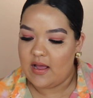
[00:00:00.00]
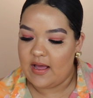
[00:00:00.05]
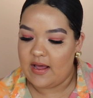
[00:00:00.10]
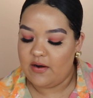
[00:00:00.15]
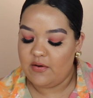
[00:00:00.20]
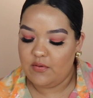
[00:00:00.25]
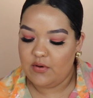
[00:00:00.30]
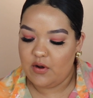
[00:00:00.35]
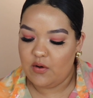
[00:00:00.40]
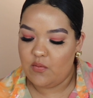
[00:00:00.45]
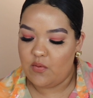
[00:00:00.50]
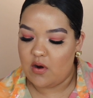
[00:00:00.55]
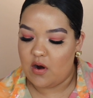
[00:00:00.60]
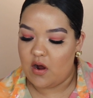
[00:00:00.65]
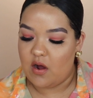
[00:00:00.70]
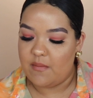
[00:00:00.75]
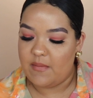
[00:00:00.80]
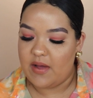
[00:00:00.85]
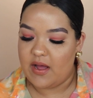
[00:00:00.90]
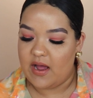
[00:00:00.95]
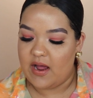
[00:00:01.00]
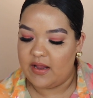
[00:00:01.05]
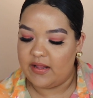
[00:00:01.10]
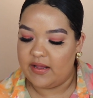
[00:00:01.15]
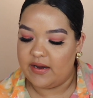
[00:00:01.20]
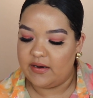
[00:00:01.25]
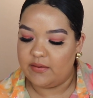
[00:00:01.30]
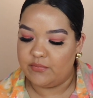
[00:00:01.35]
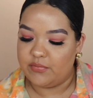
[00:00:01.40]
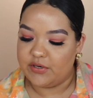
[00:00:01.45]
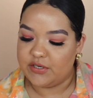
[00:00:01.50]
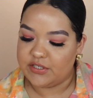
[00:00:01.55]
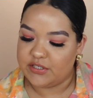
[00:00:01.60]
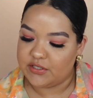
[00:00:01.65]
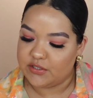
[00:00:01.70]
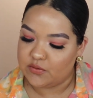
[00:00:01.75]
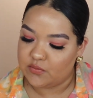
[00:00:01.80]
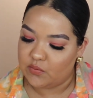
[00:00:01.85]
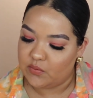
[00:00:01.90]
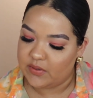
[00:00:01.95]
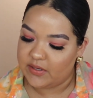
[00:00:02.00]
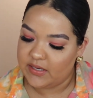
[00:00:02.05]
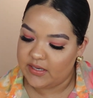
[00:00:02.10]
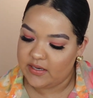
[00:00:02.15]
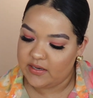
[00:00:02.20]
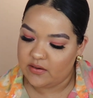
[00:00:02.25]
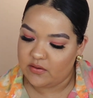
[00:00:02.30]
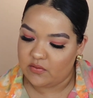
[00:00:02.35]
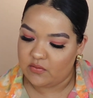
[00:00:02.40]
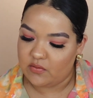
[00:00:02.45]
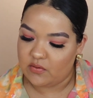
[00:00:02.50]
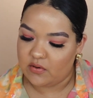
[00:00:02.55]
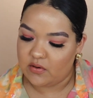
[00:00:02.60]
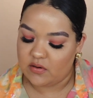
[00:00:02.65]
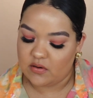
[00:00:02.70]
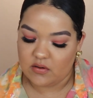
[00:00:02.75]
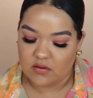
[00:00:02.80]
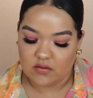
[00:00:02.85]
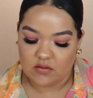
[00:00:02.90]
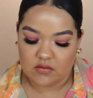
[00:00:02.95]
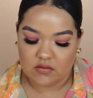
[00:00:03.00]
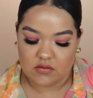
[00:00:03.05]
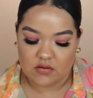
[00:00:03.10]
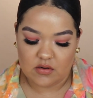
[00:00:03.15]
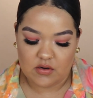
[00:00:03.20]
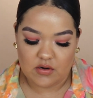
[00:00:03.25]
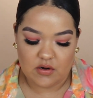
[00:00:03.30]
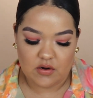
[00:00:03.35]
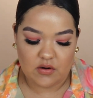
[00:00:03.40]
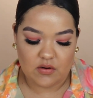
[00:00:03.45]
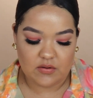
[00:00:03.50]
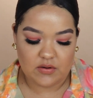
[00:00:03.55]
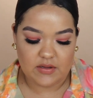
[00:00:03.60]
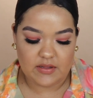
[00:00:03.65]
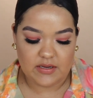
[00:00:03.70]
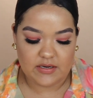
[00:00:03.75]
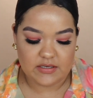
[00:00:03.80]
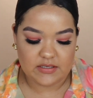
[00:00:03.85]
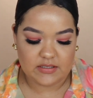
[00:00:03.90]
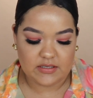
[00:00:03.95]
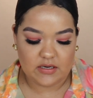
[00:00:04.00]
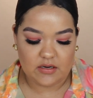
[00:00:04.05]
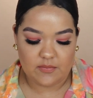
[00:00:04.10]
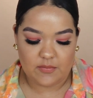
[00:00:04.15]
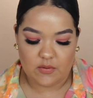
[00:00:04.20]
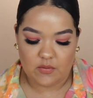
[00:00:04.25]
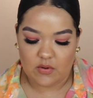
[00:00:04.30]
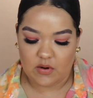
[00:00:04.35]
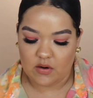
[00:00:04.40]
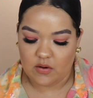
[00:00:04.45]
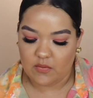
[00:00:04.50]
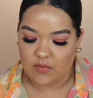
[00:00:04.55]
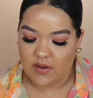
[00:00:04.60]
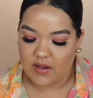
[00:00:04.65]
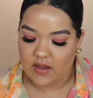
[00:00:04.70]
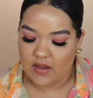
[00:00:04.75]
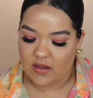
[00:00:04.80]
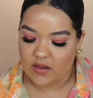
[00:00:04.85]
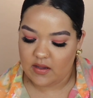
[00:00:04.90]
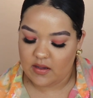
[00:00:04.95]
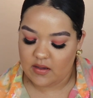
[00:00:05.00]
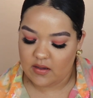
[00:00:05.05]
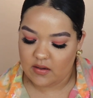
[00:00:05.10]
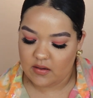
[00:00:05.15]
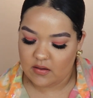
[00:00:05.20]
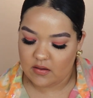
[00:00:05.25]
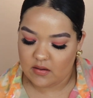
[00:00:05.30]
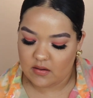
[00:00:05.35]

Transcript: I don't know where all my highlighting brushes went, or, you know, did they just get up and walk away?